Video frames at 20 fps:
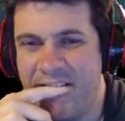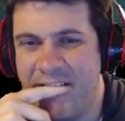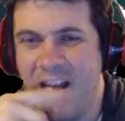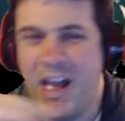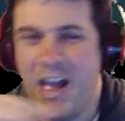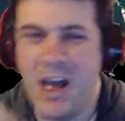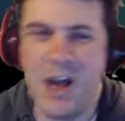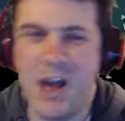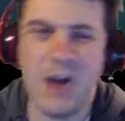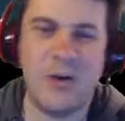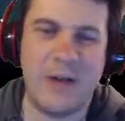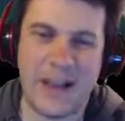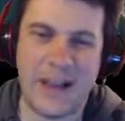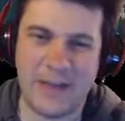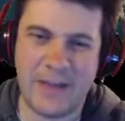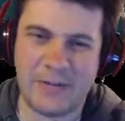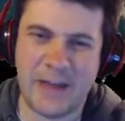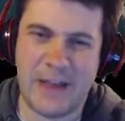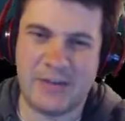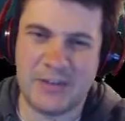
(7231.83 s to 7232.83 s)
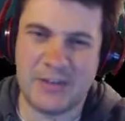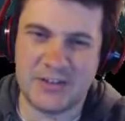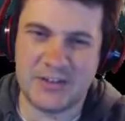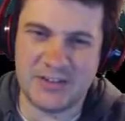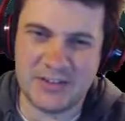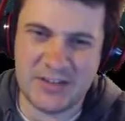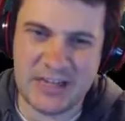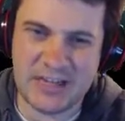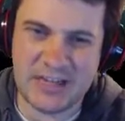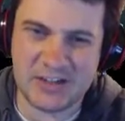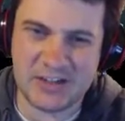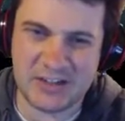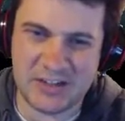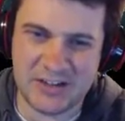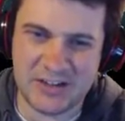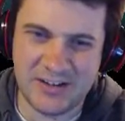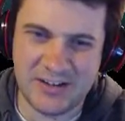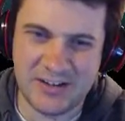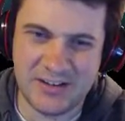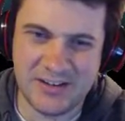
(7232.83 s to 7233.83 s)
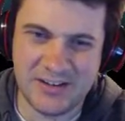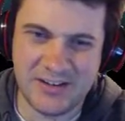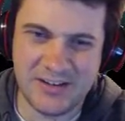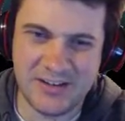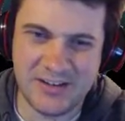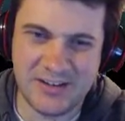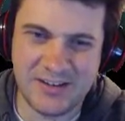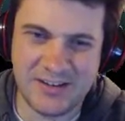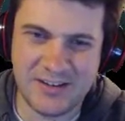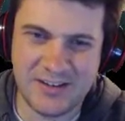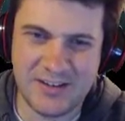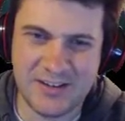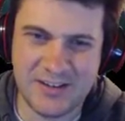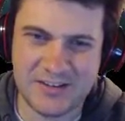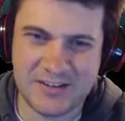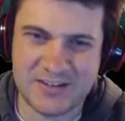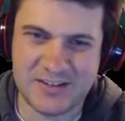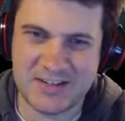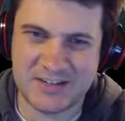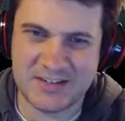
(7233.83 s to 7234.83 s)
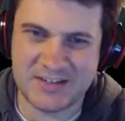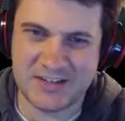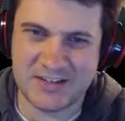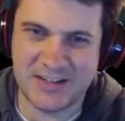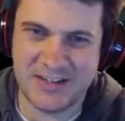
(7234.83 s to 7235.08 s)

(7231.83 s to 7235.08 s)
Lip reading: Oh, I've got this. Easy. This is easy.